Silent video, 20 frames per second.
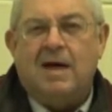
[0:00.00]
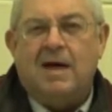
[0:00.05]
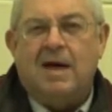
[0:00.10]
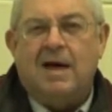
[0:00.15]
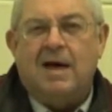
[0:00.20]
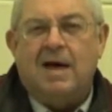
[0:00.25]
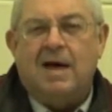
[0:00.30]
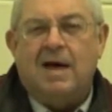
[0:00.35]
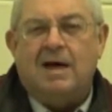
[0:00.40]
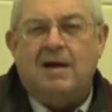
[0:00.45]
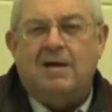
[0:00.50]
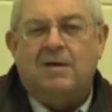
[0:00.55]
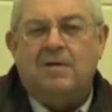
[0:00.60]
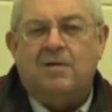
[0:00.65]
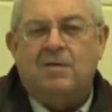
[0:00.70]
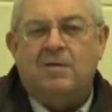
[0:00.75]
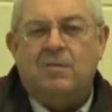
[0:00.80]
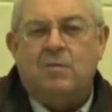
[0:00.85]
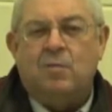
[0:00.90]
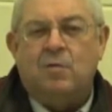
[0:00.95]
and
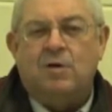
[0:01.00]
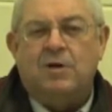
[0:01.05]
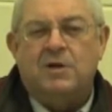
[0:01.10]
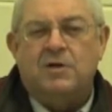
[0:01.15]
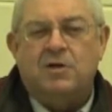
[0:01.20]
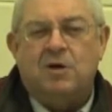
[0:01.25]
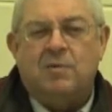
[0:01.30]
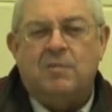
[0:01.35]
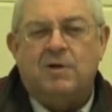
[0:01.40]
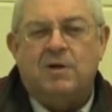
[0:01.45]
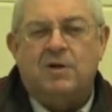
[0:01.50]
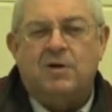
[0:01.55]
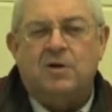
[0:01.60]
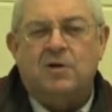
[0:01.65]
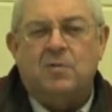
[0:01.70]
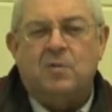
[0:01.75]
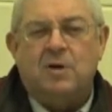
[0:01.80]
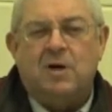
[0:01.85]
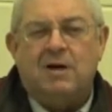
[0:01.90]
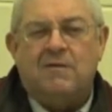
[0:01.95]
were determined to
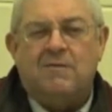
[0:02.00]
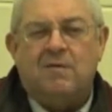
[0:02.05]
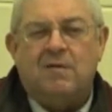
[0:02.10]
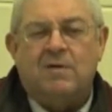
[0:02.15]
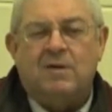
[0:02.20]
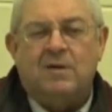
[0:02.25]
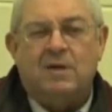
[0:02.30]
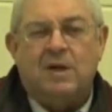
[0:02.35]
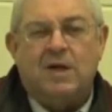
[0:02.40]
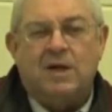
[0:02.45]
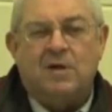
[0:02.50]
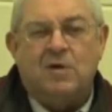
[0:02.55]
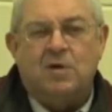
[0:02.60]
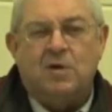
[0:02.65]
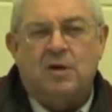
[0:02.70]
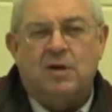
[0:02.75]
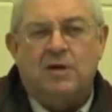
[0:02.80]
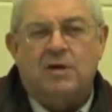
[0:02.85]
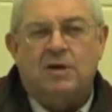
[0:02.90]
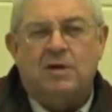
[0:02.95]
do whatever they
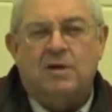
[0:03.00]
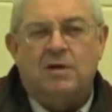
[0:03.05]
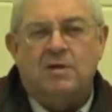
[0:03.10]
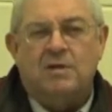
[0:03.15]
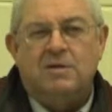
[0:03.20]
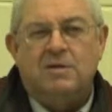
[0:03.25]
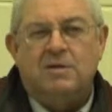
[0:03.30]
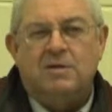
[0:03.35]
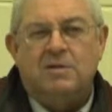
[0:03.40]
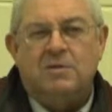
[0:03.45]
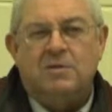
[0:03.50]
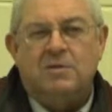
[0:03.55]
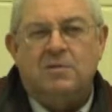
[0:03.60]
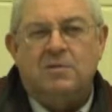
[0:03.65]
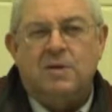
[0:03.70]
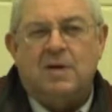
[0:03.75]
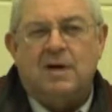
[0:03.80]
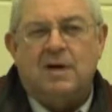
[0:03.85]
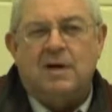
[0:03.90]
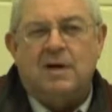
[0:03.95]
could to
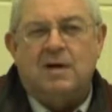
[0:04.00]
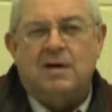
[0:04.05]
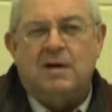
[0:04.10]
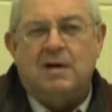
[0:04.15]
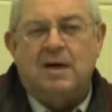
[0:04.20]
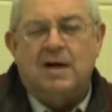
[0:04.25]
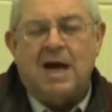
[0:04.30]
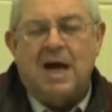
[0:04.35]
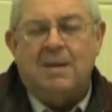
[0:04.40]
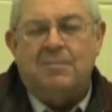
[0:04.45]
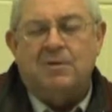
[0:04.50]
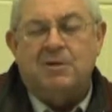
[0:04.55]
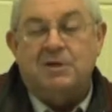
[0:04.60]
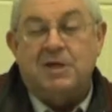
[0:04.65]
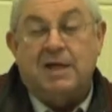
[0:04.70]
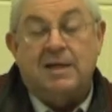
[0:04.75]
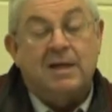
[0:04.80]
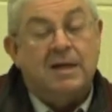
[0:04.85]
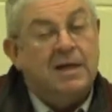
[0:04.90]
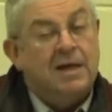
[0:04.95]
accomplish
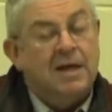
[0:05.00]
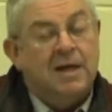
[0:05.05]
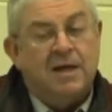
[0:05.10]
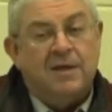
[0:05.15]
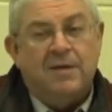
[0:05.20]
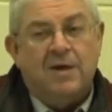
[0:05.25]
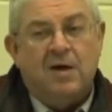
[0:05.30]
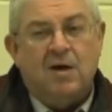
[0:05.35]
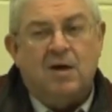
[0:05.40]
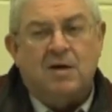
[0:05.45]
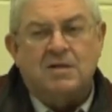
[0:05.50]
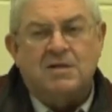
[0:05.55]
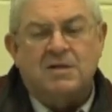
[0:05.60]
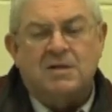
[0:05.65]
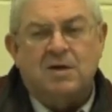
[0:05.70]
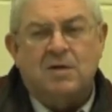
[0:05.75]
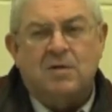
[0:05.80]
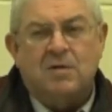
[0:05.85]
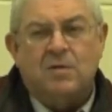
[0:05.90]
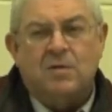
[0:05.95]
that. They
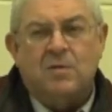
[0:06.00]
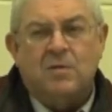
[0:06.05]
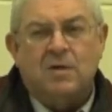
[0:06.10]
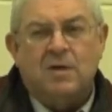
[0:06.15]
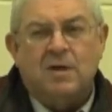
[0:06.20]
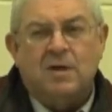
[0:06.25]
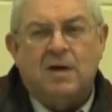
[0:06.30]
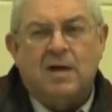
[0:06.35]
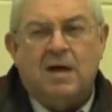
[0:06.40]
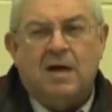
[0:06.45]
also